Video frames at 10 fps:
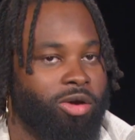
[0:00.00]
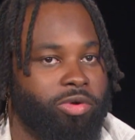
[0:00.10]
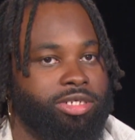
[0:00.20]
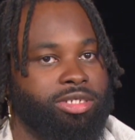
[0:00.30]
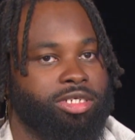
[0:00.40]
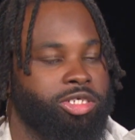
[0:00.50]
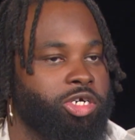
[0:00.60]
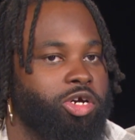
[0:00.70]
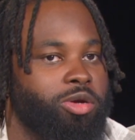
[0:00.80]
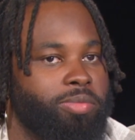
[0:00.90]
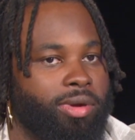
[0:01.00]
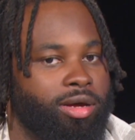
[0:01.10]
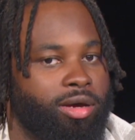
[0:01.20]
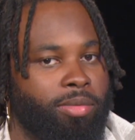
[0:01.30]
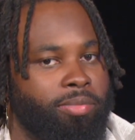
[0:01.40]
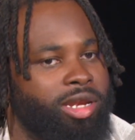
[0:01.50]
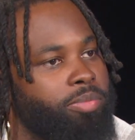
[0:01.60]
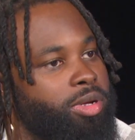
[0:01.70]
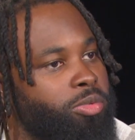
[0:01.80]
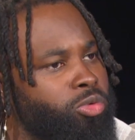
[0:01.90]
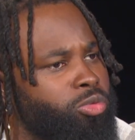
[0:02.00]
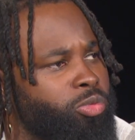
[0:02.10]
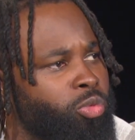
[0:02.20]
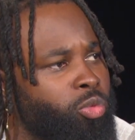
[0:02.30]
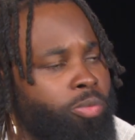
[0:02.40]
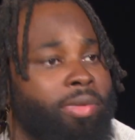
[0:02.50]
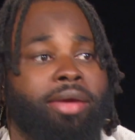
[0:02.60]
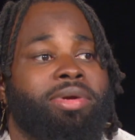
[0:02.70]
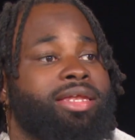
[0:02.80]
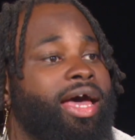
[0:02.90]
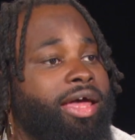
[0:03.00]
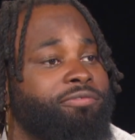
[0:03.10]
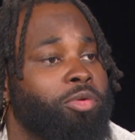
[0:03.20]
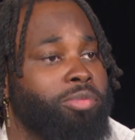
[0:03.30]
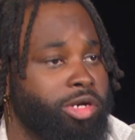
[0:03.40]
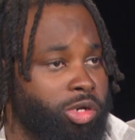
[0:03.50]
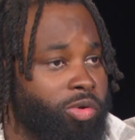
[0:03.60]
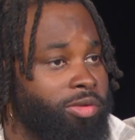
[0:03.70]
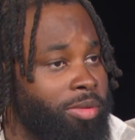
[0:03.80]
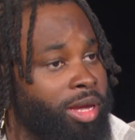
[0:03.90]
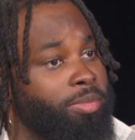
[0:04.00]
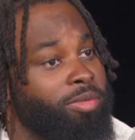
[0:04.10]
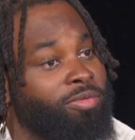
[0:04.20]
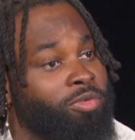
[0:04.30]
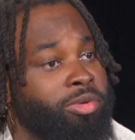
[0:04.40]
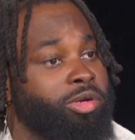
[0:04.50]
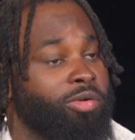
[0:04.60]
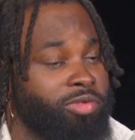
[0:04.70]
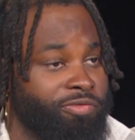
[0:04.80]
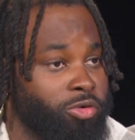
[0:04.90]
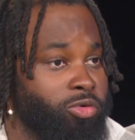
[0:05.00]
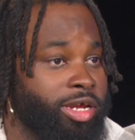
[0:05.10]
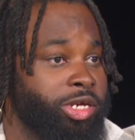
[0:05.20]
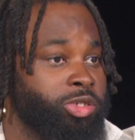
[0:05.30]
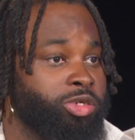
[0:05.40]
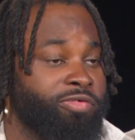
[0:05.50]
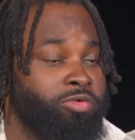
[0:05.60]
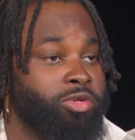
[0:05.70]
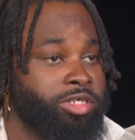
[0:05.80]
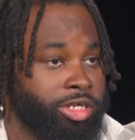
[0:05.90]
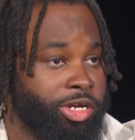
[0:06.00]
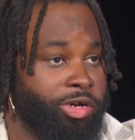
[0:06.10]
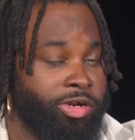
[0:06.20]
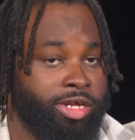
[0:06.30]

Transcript: Which is a term many people maybe not familiar with. They may be familiar with the food desert or food insecurity.